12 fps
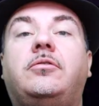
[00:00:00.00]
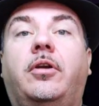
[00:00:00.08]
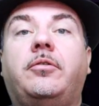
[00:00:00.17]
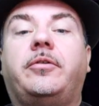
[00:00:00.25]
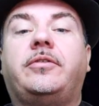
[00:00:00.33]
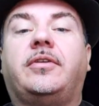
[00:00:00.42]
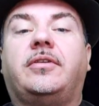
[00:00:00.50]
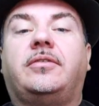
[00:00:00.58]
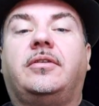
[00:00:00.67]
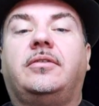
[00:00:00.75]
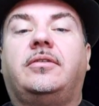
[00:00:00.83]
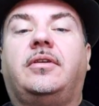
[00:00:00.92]
Drug
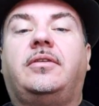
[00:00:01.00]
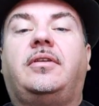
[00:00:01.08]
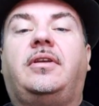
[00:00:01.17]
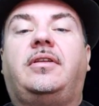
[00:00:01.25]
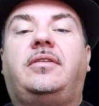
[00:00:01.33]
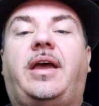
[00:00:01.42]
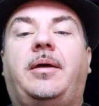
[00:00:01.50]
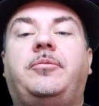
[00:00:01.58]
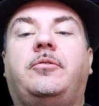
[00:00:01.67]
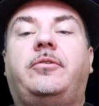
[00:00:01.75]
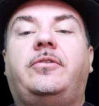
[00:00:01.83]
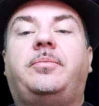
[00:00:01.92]
resistance is an
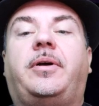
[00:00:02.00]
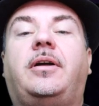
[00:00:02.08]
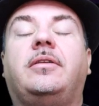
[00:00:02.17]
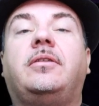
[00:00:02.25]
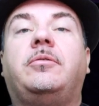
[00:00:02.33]
adaptive response